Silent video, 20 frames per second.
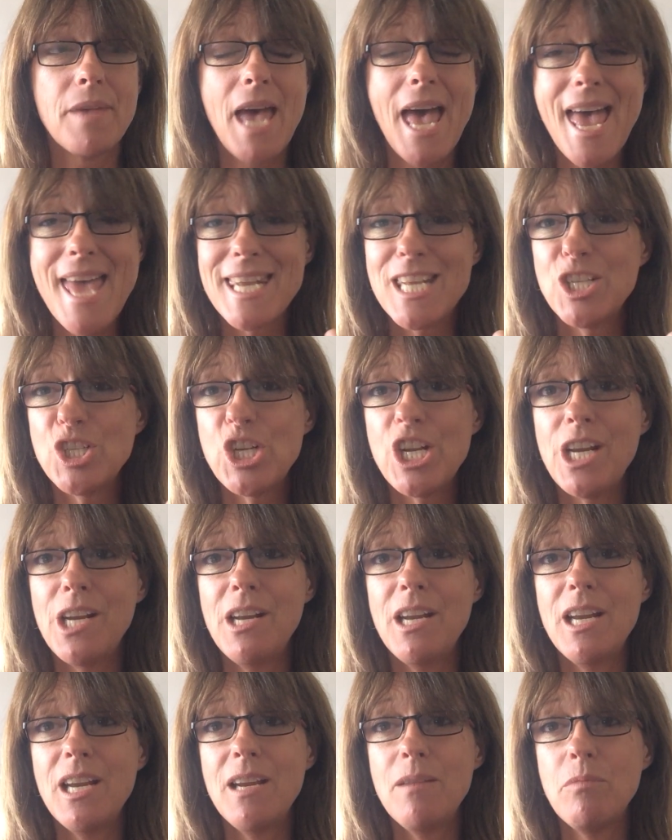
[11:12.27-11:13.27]

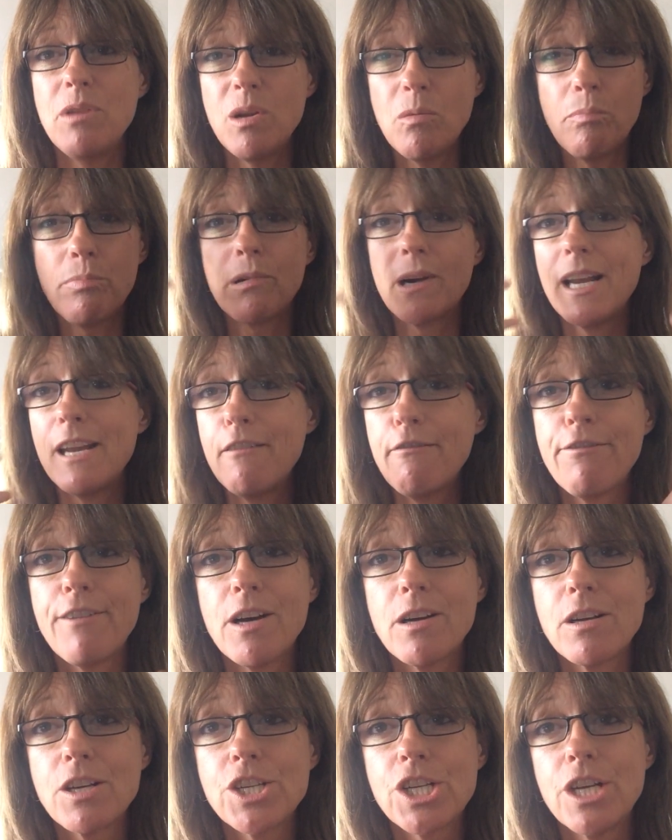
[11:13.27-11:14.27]
energy, your brain
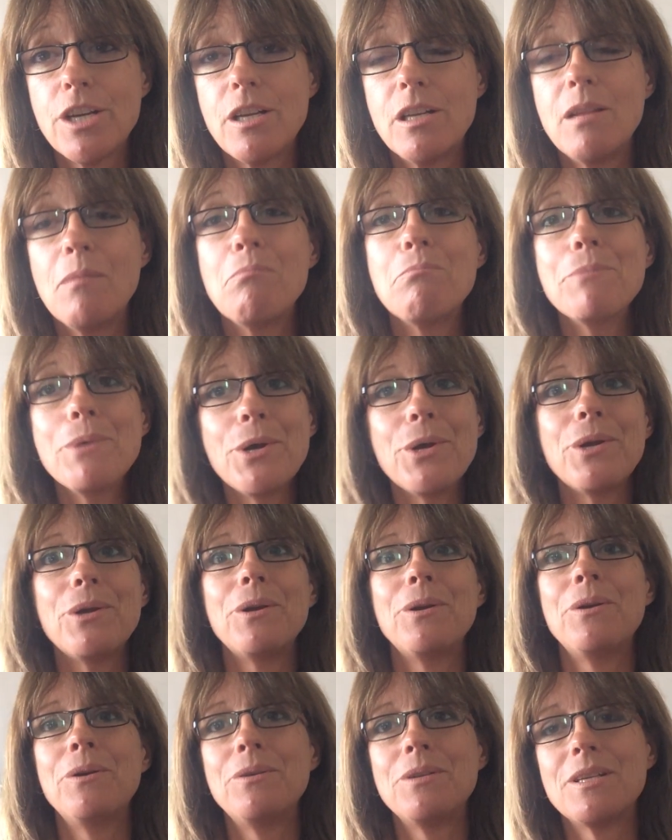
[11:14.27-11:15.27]
function, your
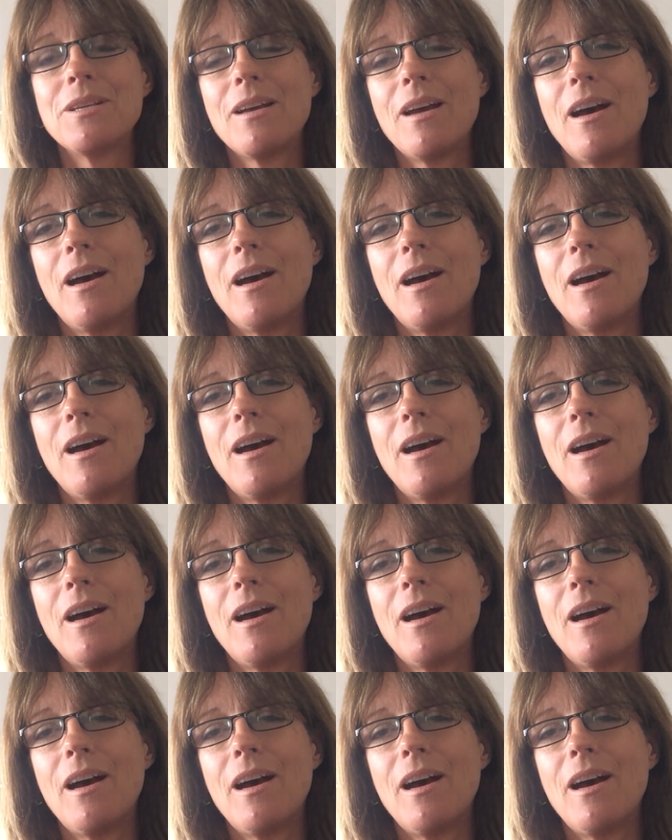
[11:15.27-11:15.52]
mood,